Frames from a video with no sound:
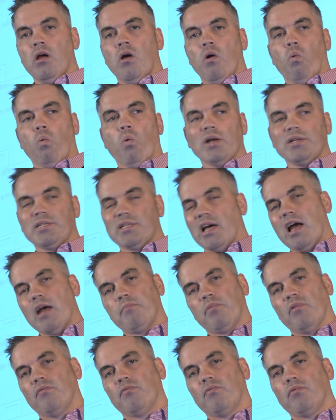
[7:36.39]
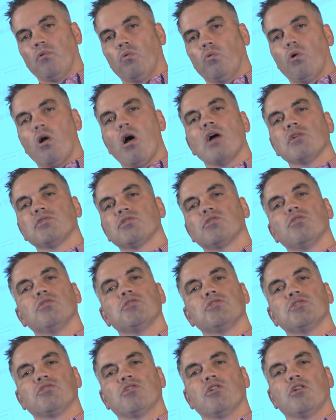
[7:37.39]
What type of raw
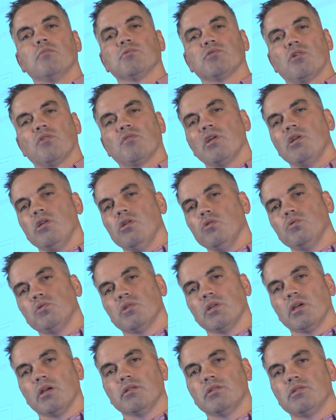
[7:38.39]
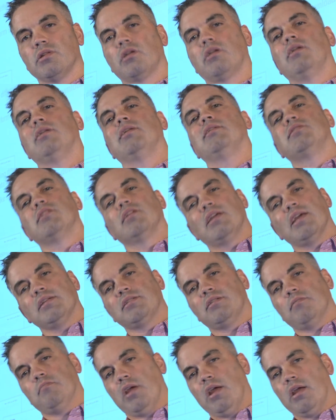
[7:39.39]
search terms are they using to get
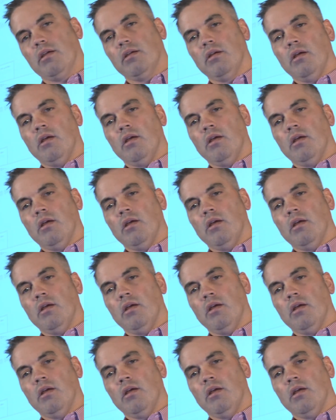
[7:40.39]
to me?